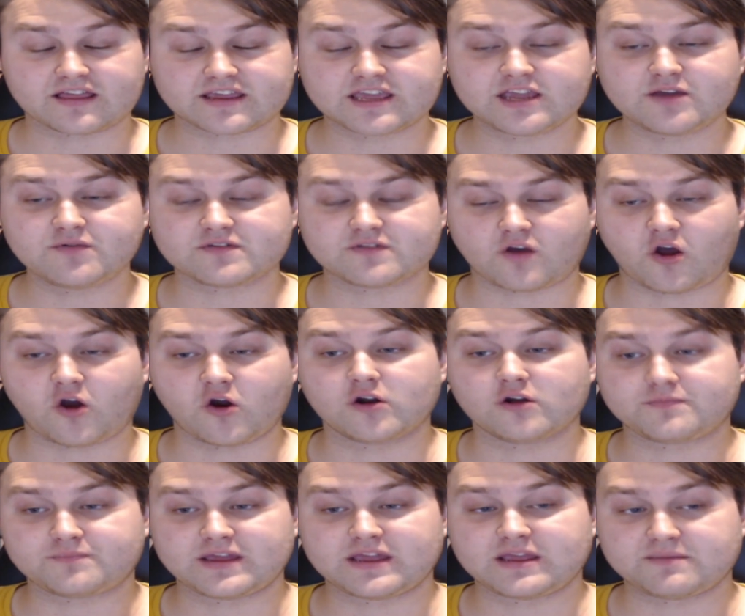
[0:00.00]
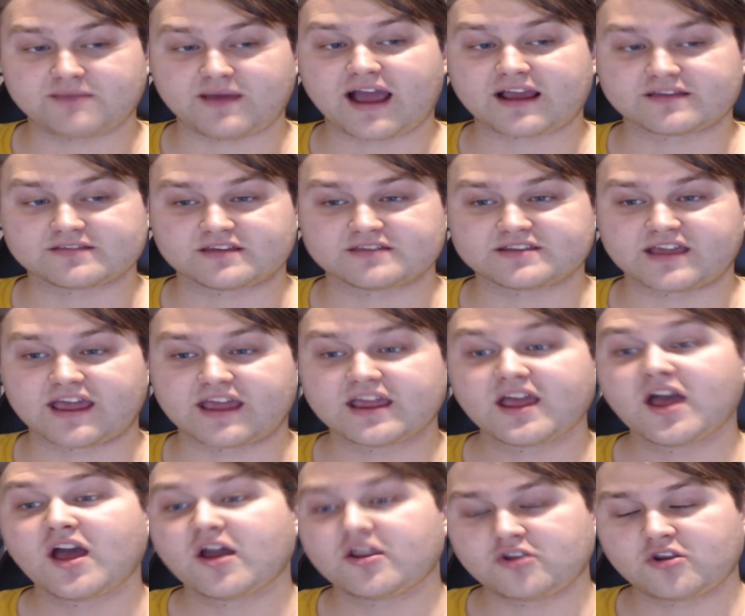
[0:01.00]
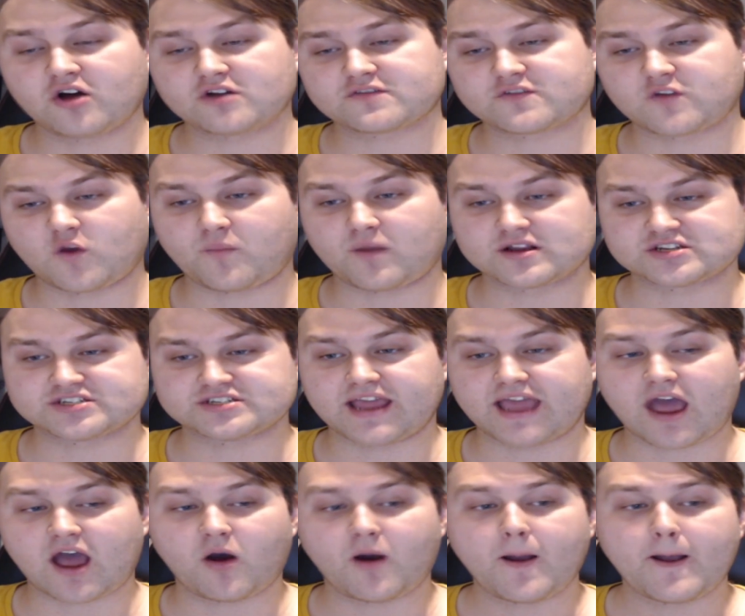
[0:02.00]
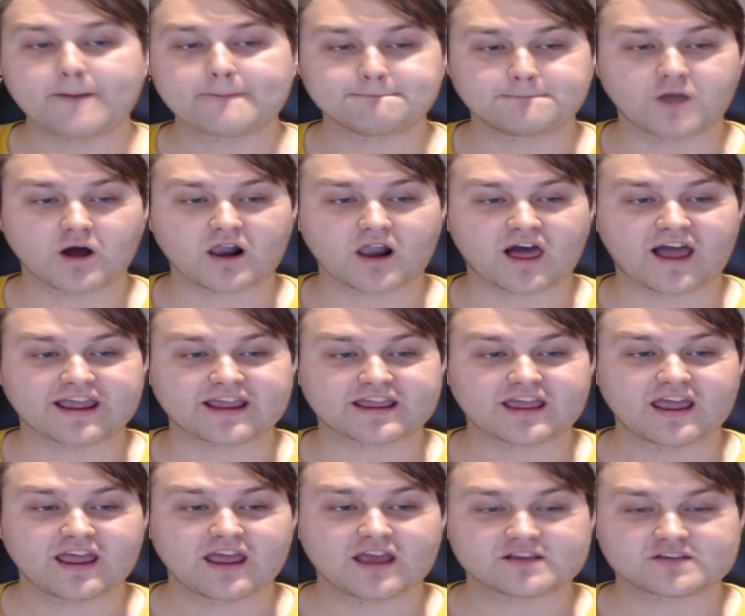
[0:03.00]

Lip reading: Like, he was OP back in the day, not so much now, but, like,